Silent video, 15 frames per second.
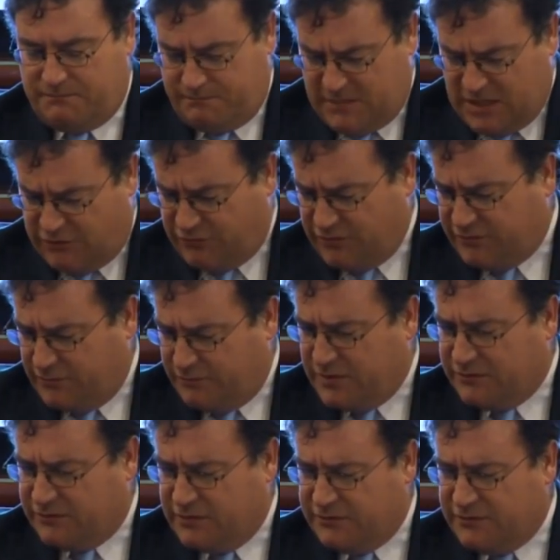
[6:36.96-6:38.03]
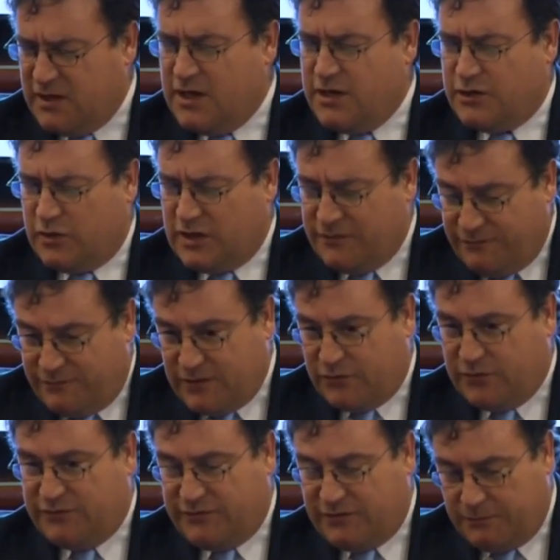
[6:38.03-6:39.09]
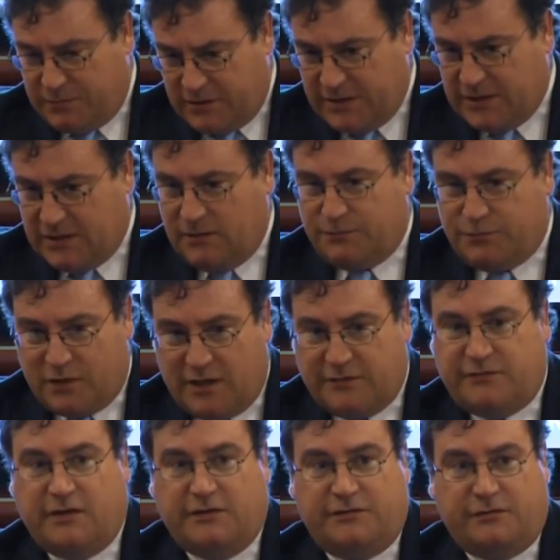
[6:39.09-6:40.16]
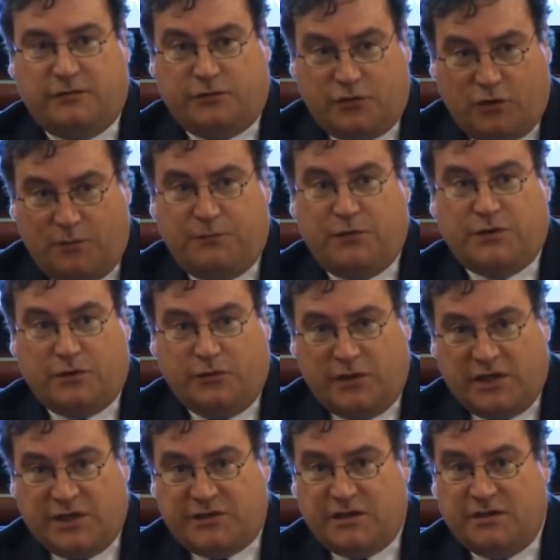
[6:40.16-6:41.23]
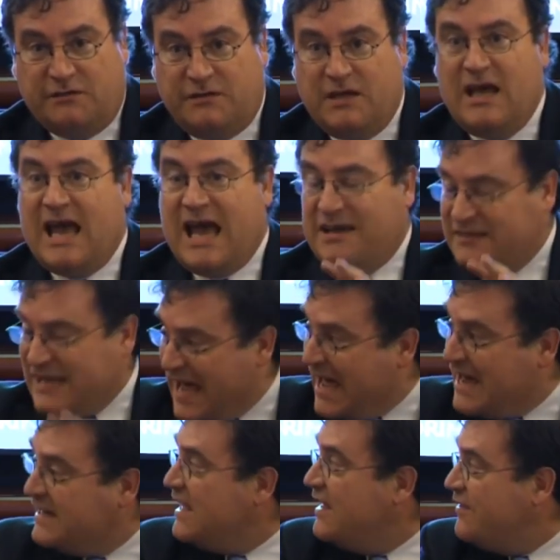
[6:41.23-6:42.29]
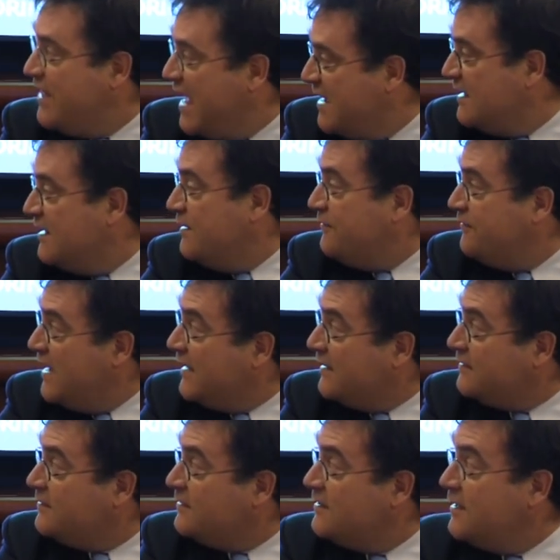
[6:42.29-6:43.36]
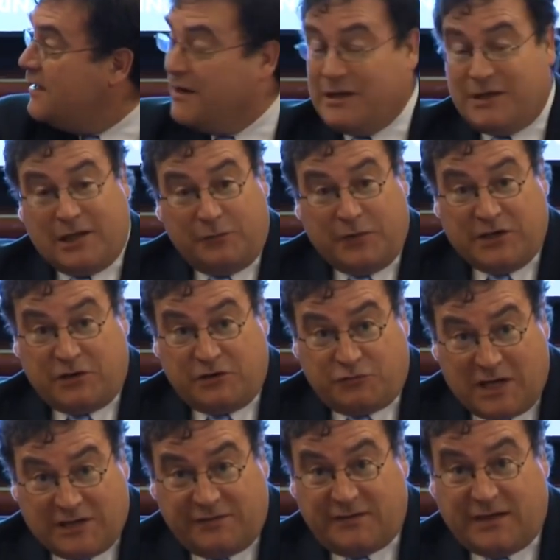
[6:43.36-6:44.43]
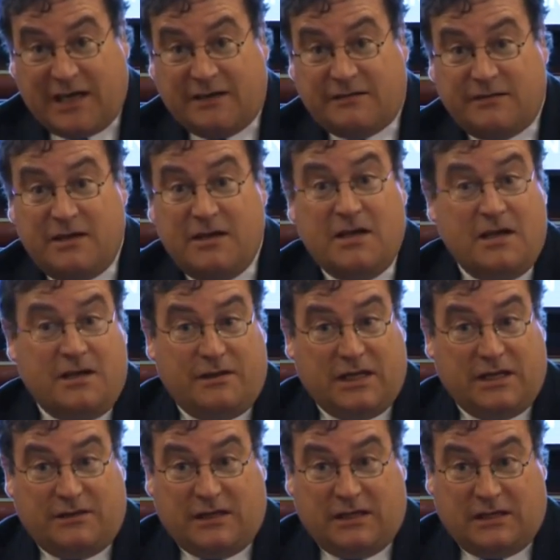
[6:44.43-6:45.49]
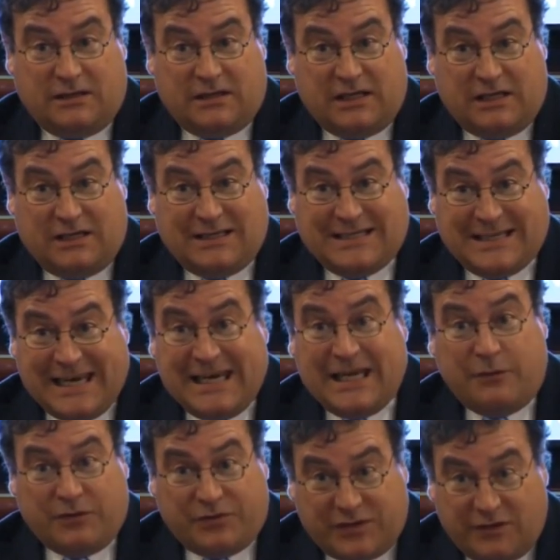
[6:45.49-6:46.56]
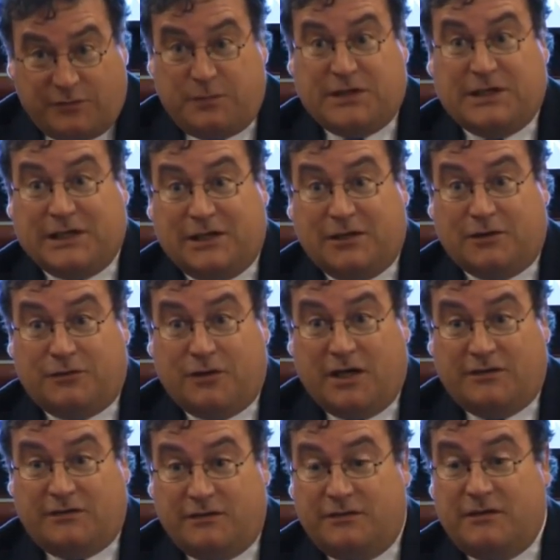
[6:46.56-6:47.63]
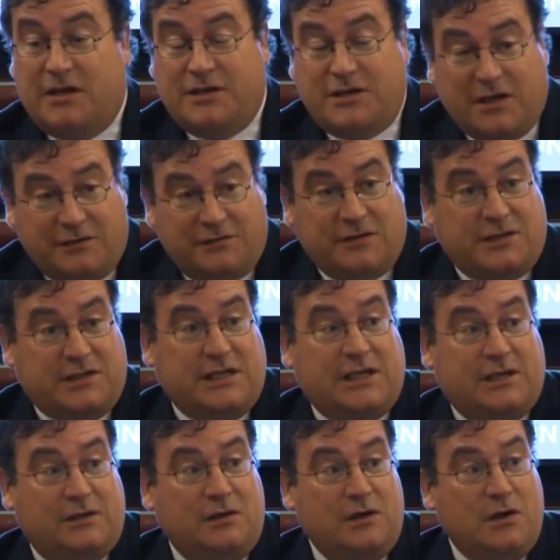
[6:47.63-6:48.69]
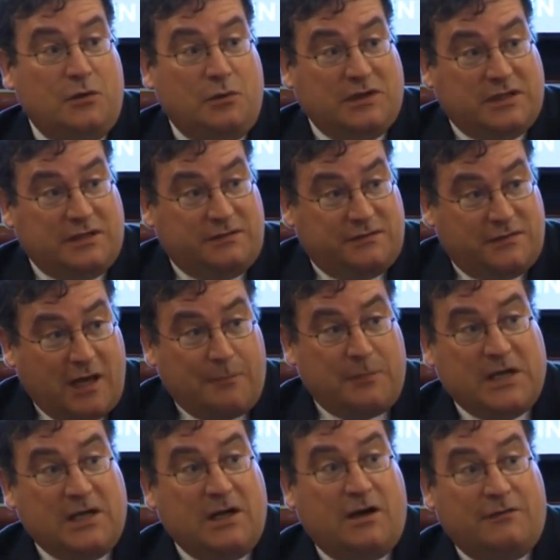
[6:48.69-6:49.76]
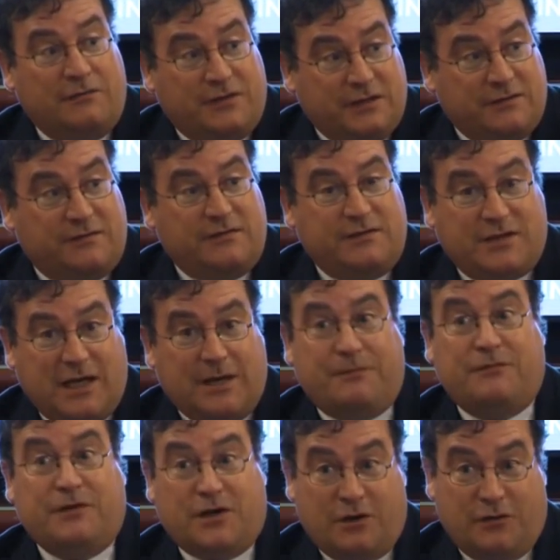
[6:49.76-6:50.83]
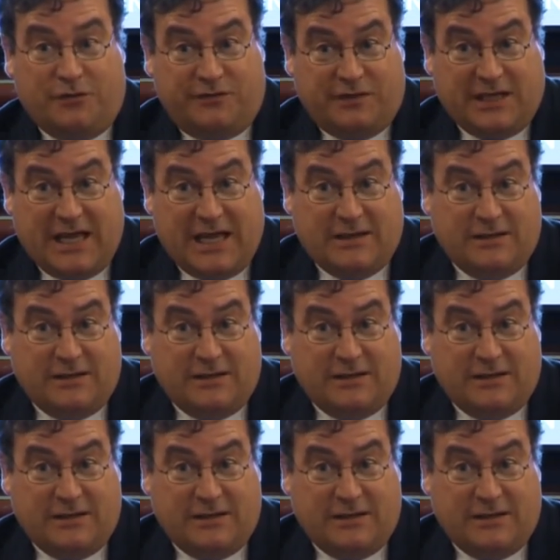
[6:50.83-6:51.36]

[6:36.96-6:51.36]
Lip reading: interest in business to influence the political process through corporate donations has had that effect. And until we address that, the dealing with this particular crisis doesn't deal with the stopping of this type of occurrence again.